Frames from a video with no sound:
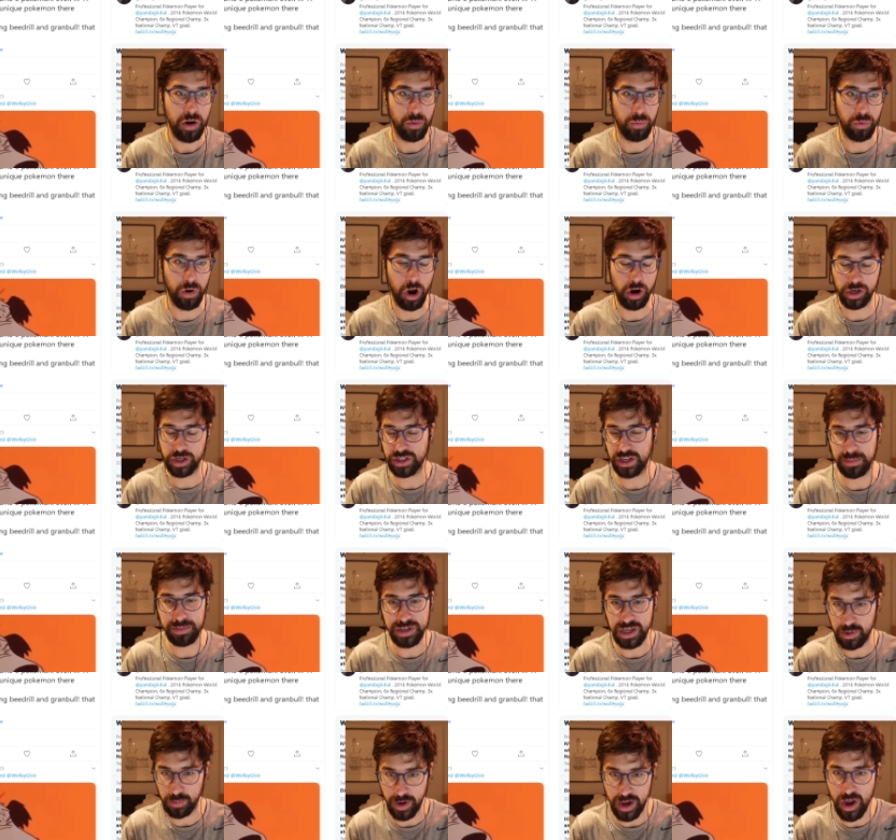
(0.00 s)
archetypes
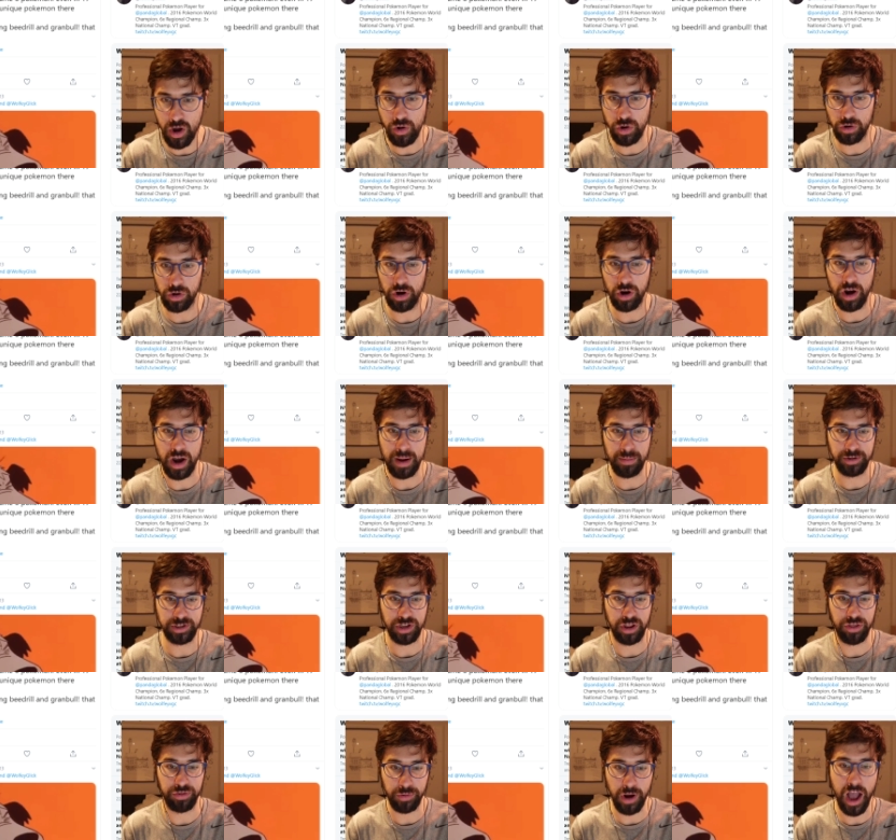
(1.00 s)
like Rayogre are able to
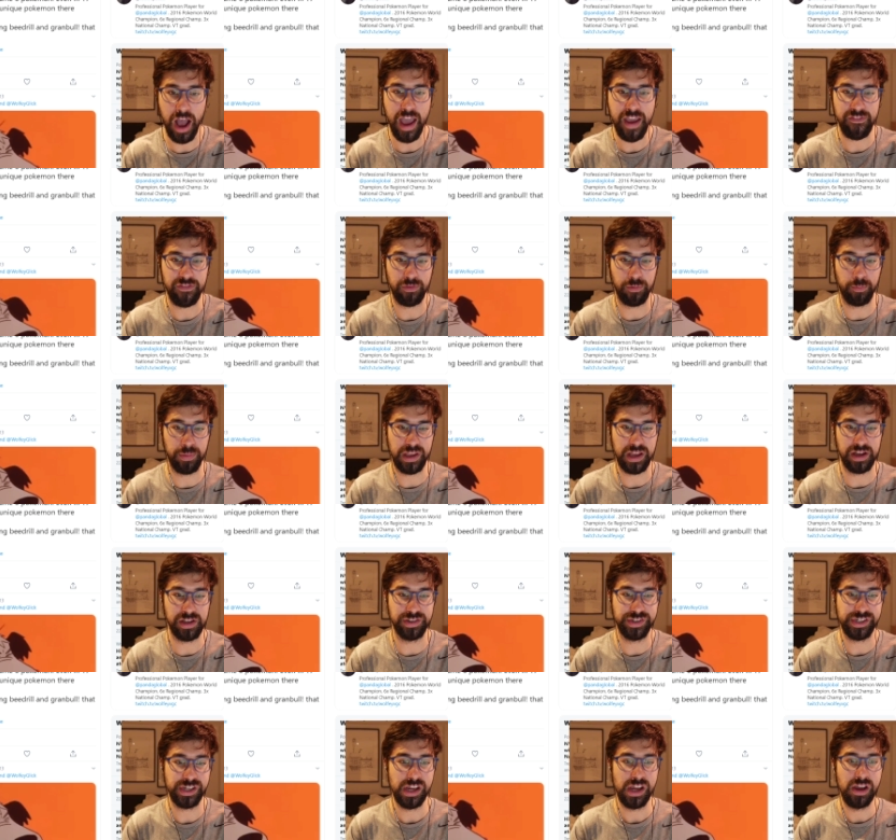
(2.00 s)
thrive
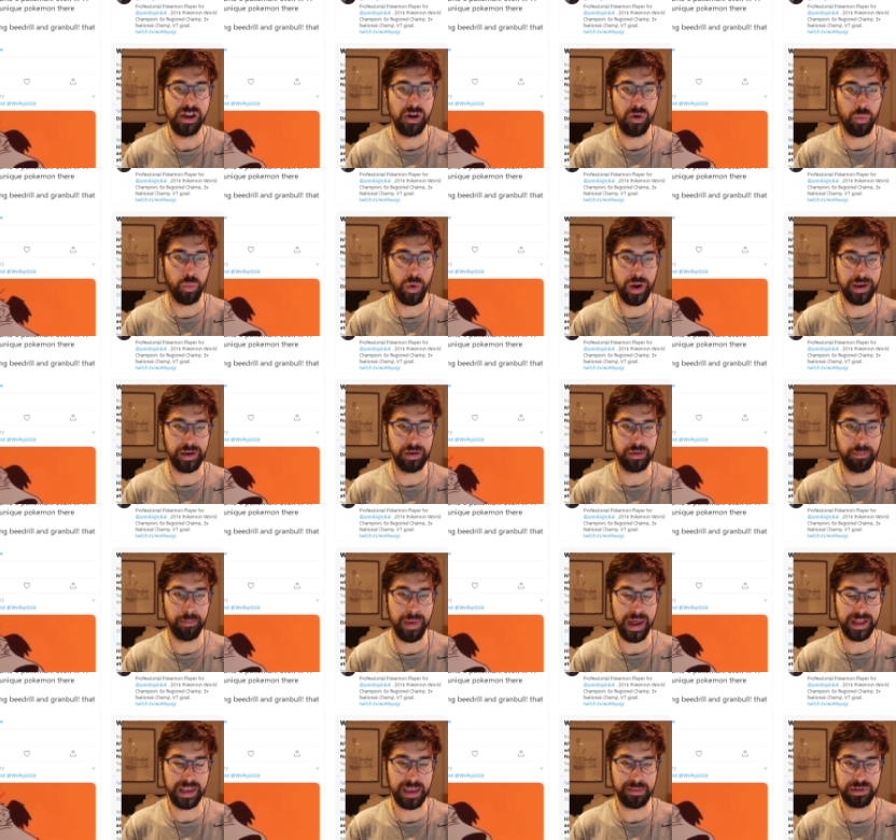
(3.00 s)
because when
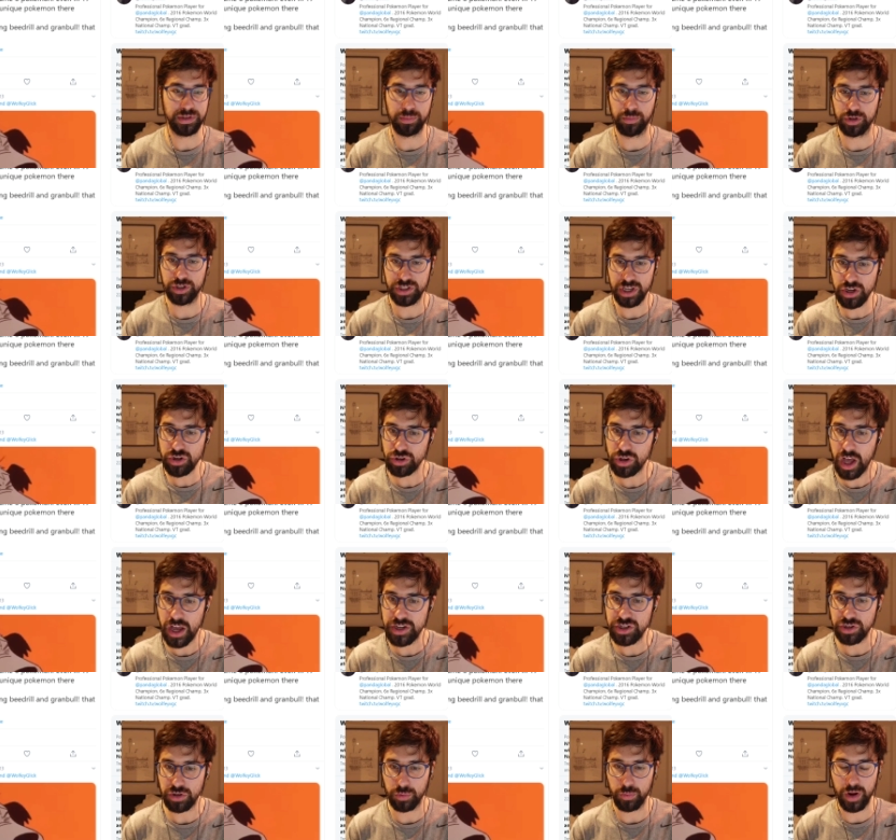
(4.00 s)
metagames are more
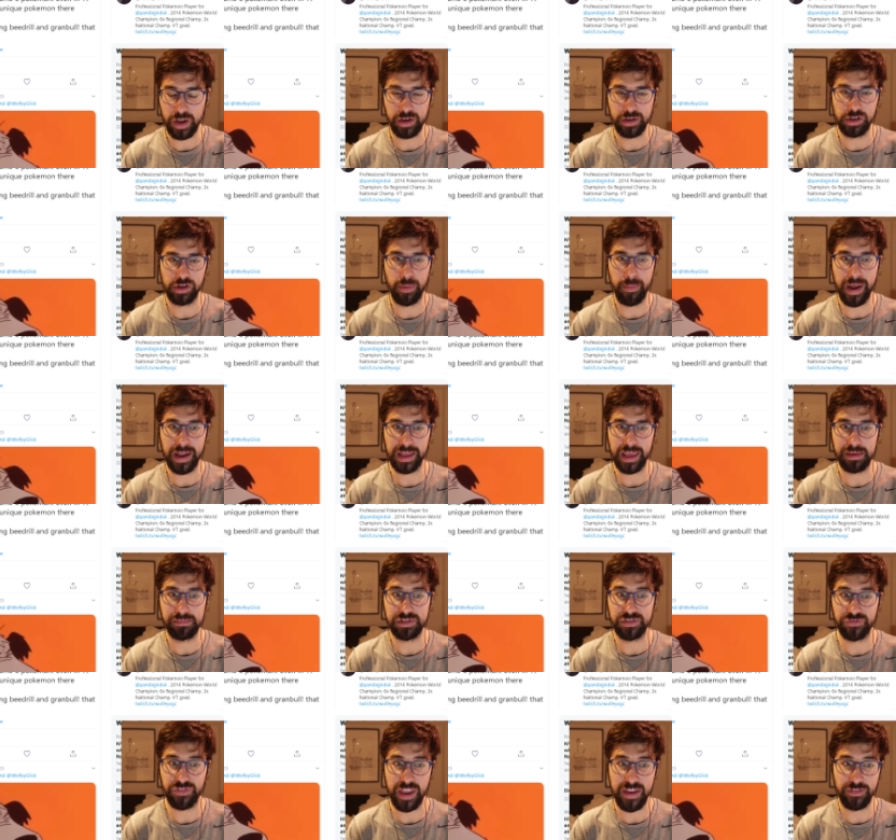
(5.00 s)
centralized or when you know metagames
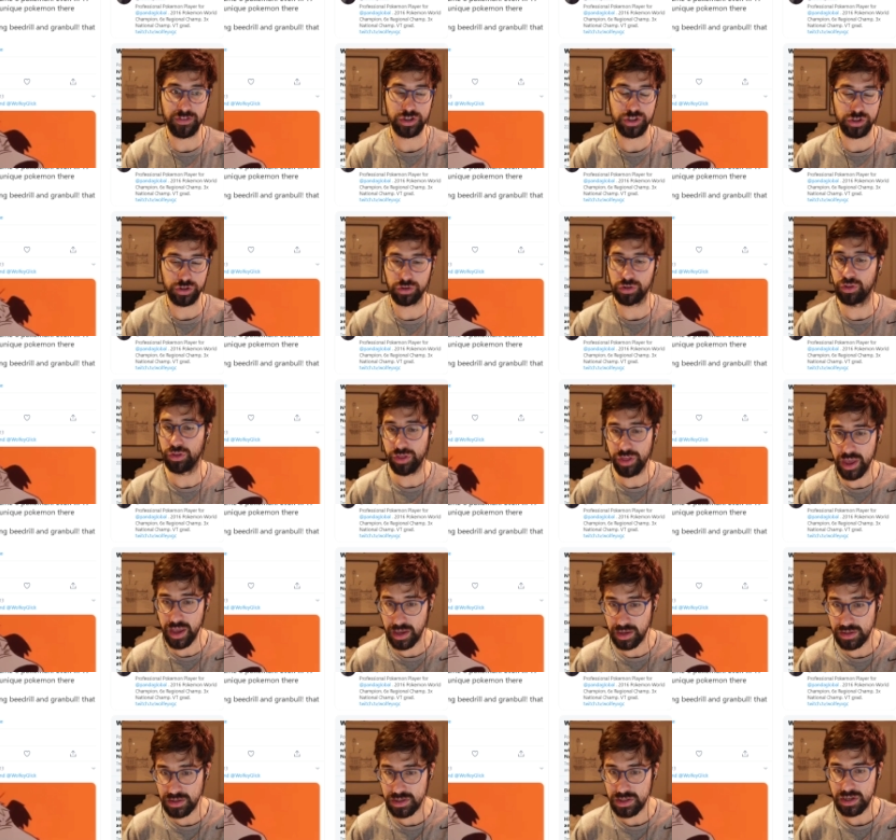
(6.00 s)
favor certain
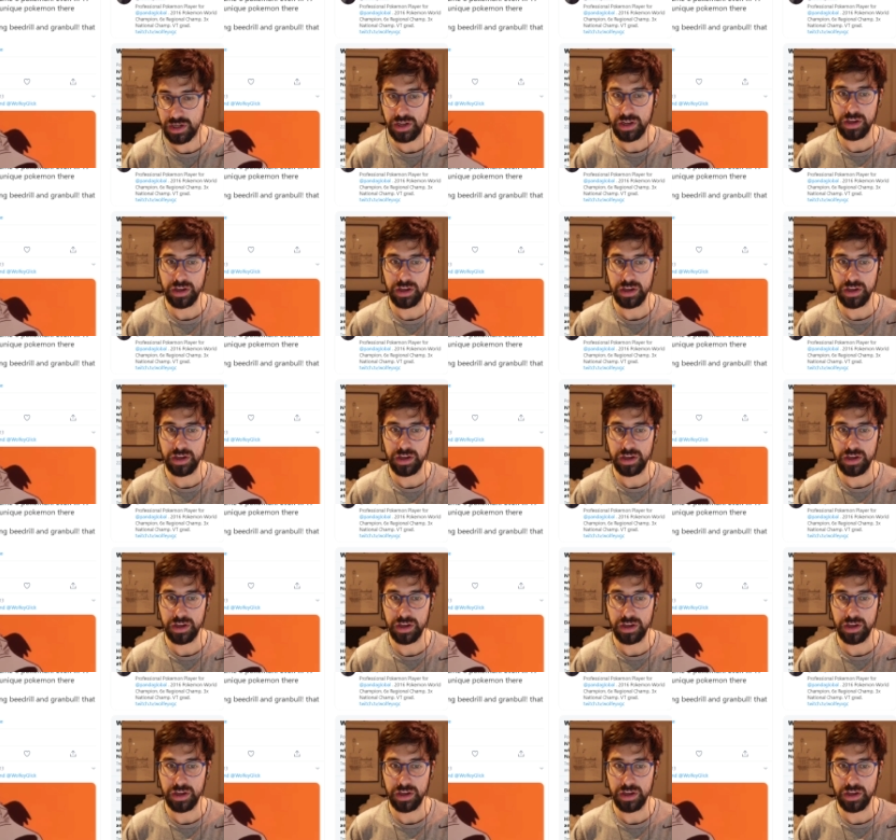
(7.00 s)
things.